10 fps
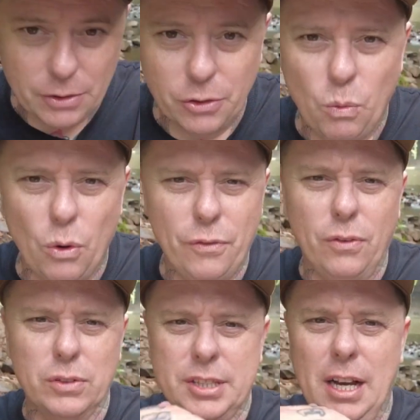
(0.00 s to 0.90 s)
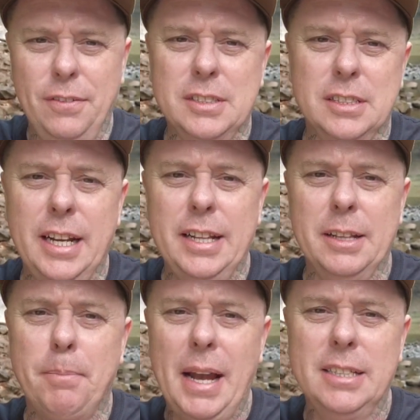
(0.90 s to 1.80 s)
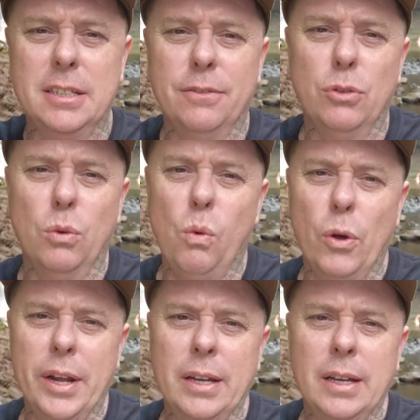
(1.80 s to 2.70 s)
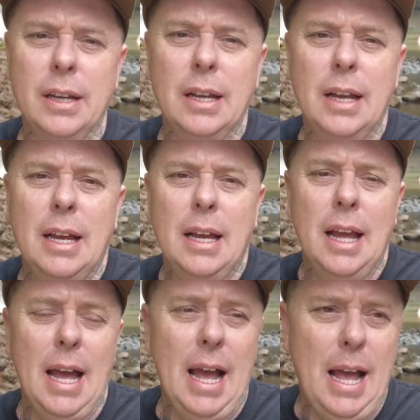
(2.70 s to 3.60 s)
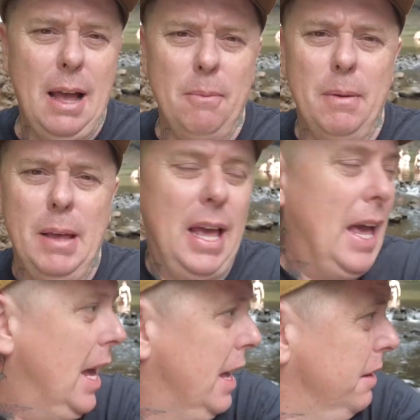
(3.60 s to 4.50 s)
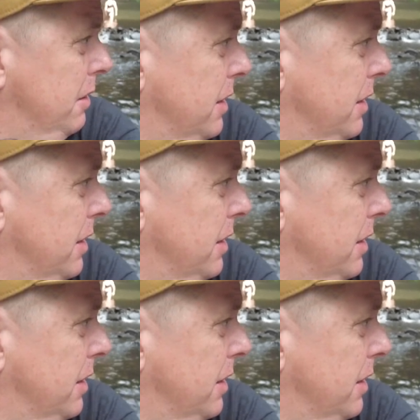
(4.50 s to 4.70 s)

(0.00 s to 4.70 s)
the waterfall itself as it's hitting the basin of all the water. And